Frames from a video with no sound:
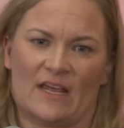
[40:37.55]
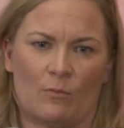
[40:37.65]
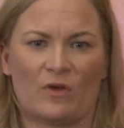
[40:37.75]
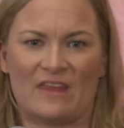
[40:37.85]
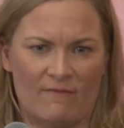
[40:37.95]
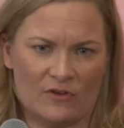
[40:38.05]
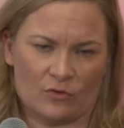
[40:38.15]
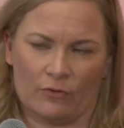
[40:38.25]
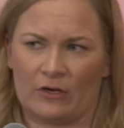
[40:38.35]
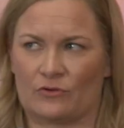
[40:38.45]
And with
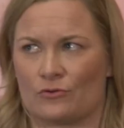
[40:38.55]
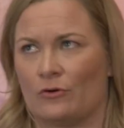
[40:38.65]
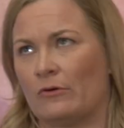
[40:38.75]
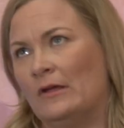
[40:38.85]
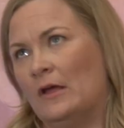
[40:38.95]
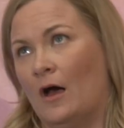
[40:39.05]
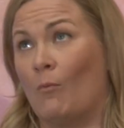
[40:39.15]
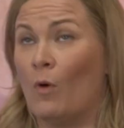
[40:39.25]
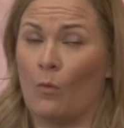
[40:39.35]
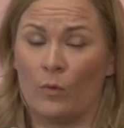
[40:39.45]
inventory control,
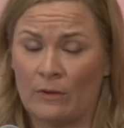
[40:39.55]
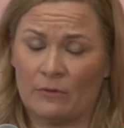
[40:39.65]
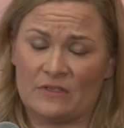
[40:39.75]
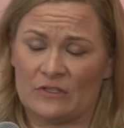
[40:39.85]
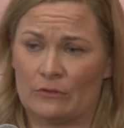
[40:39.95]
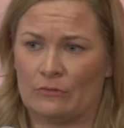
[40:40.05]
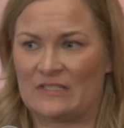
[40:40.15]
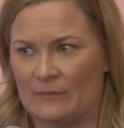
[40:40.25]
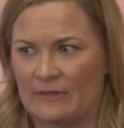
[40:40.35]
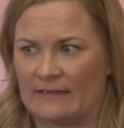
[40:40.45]
um, what we would do
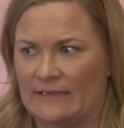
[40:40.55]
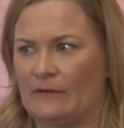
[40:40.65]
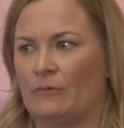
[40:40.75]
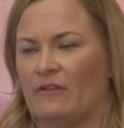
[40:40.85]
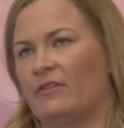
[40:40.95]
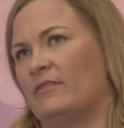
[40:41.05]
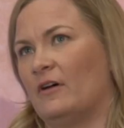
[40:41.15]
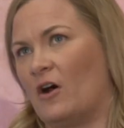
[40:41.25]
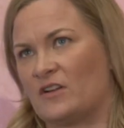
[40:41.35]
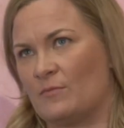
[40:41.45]
typically with
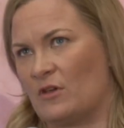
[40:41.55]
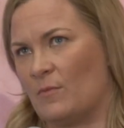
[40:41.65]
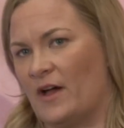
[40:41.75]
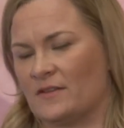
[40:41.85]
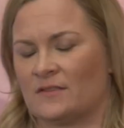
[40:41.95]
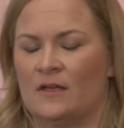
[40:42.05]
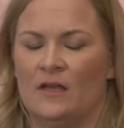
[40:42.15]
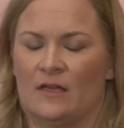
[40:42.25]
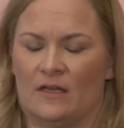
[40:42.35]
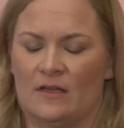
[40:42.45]
our WMS
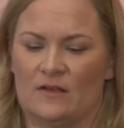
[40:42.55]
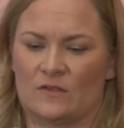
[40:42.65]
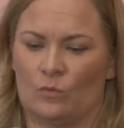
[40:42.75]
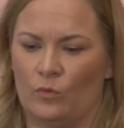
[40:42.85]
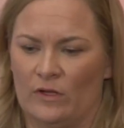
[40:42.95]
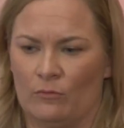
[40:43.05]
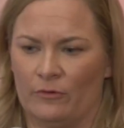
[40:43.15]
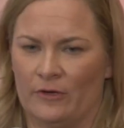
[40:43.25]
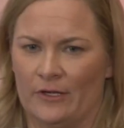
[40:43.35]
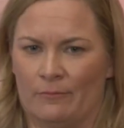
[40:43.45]
is we
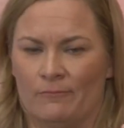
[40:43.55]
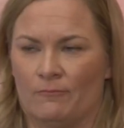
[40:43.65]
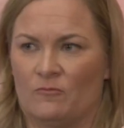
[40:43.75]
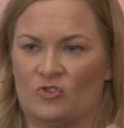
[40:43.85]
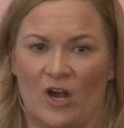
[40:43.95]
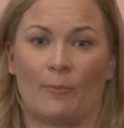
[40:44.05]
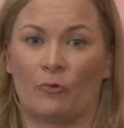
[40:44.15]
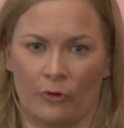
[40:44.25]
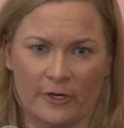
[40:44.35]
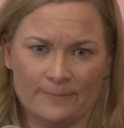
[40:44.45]
would drop
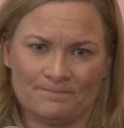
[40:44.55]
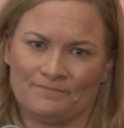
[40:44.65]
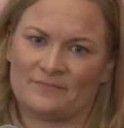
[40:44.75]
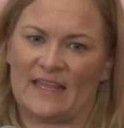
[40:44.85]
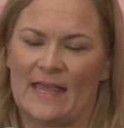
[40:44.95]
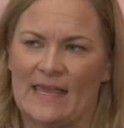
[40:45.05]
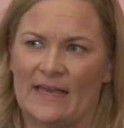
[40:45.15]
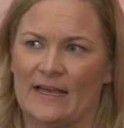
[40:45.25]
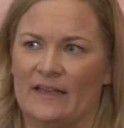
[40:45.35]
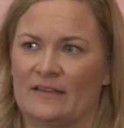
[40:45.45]
an order
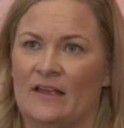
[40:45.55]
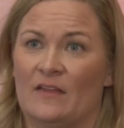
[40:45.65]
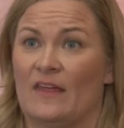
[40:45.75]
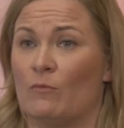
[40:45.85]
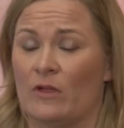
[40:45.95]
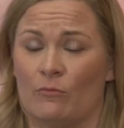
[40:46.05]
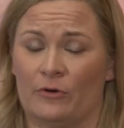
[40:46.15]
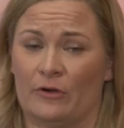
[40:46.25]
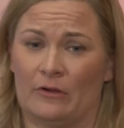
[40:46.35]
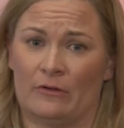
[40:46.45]
and then we
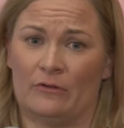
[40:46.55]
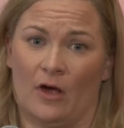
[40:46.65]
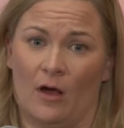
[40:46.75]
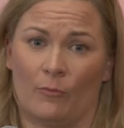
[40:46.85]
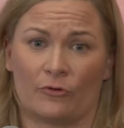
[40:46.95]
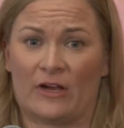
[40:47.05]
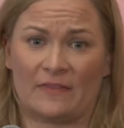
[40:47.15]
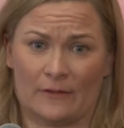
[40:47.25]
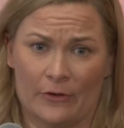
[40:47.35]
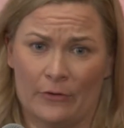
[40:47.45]
would um,
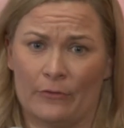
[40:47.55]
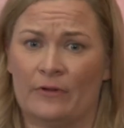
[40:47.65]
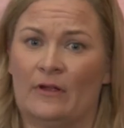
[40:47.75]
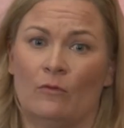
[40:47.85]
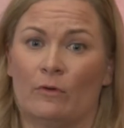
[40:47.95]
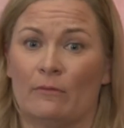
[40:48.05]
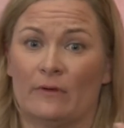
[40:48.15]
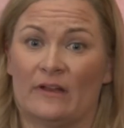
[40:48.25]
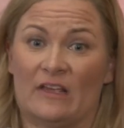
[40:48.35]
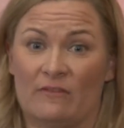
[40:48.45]
create the load, we
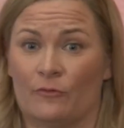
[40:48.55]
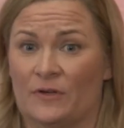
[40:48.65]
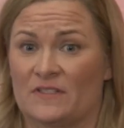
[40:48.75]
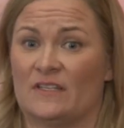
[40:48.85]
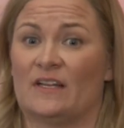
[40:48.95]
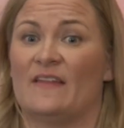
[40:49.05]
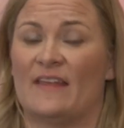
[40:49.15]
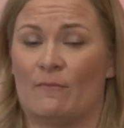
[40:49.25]
would invoice it, and